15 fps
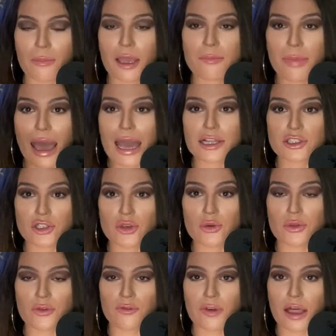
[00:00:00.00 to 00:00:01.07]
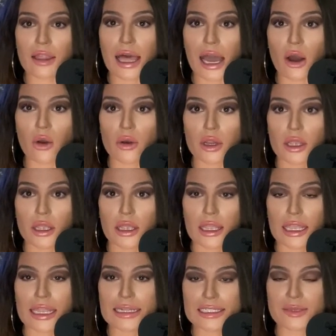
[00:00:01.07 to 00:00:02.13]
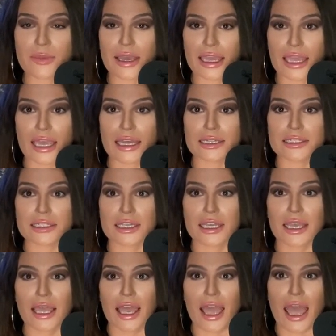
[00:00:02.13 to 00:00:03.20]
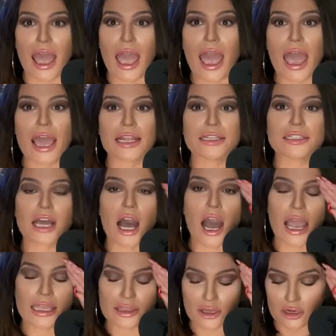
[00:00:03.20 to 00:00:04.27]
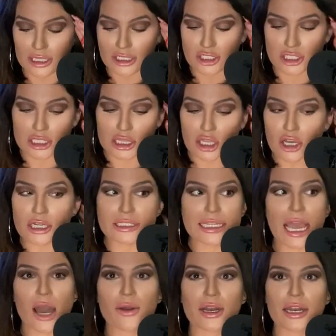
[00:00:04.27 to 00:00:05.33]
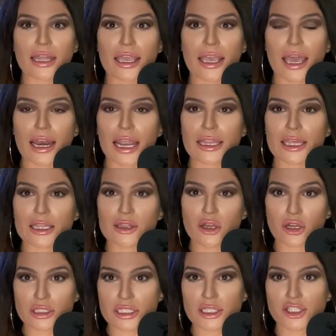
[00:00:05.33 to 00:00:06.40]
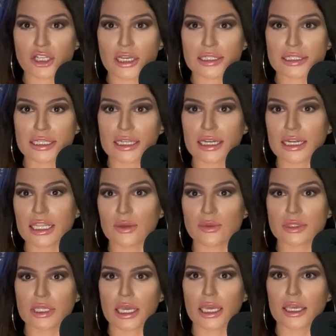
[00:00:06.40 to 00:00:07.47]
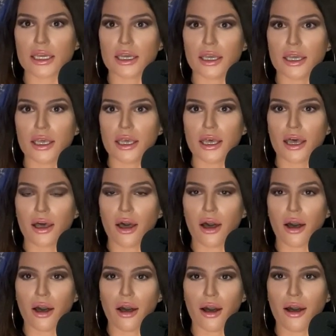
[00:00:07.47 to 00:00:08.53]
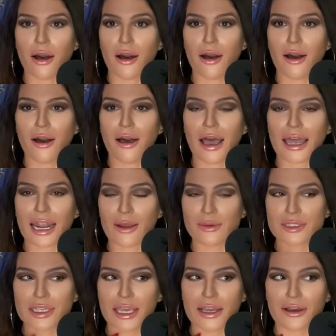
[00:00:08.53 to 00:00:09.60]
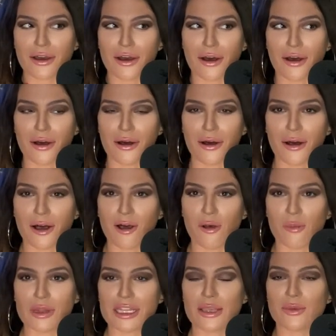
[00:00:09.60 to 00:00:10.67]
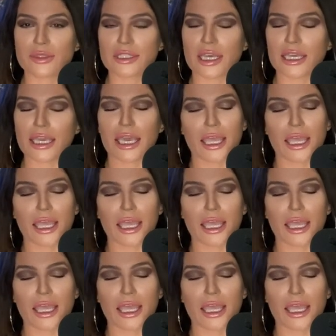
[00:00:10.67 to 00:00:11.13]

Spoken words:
My back tooth fell out into my hand. And I literally just looked down at it, and I like looked at Justin, and he was like, and I was like, and he was like,